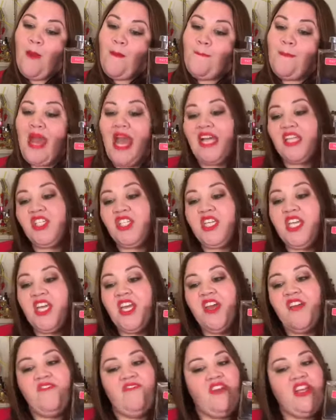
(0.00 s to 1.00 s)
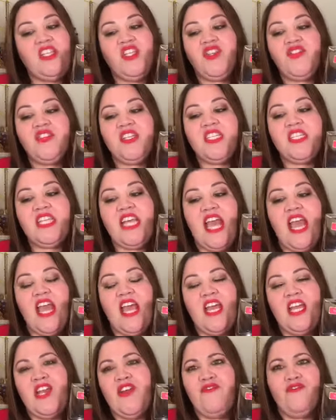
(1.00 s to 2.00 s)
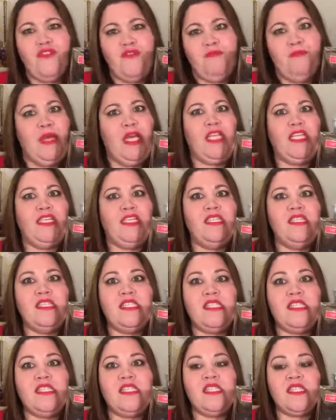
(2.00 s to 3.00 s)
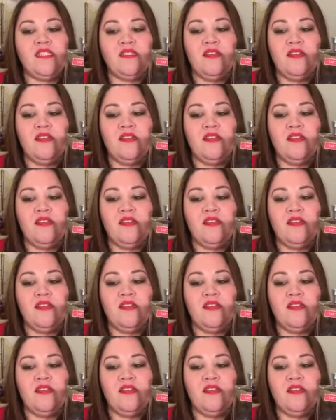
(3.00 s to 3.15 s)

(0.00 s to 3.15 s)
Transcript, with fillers: passionate, adventurous, and rebellious.